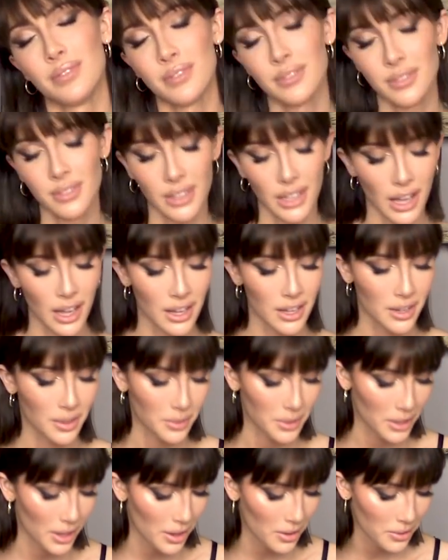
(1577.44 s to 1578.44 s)
Okay, here
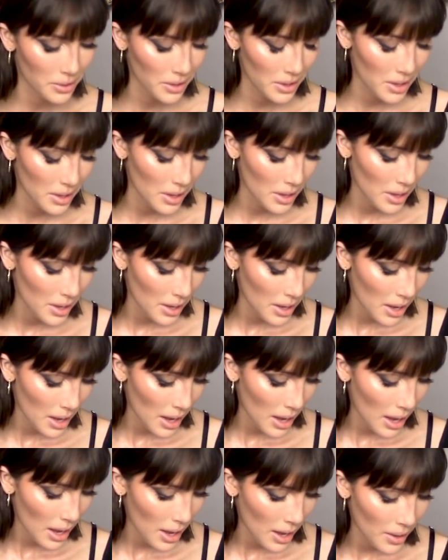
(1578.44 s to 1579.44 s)
we go.
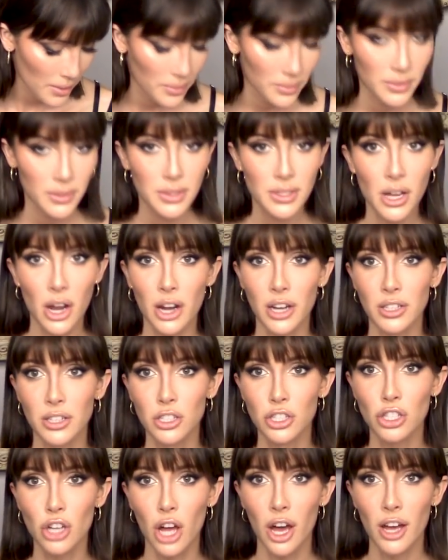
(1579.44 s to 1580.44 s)
Sorry, the
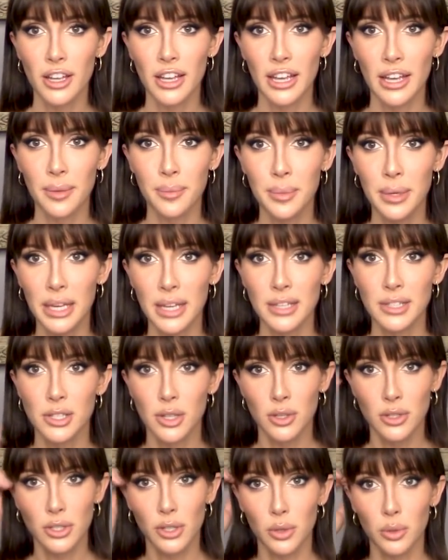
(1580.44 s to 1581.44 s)
shot hit me, so
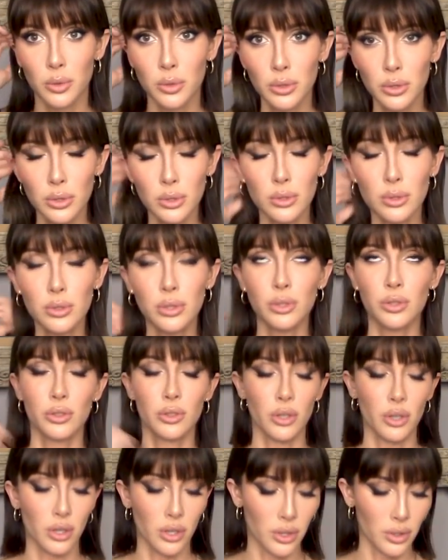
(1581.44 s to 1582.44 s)
I was like, "Ooh,
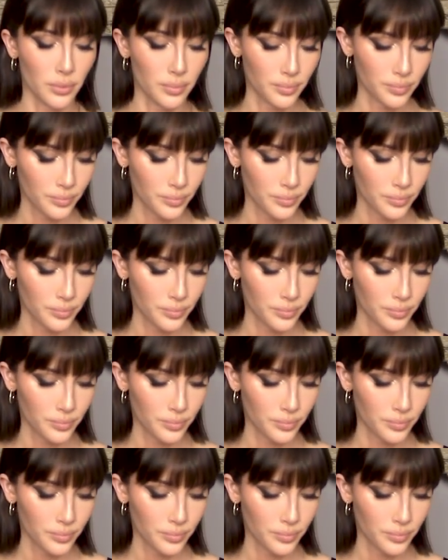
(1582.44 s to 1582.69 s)
girl."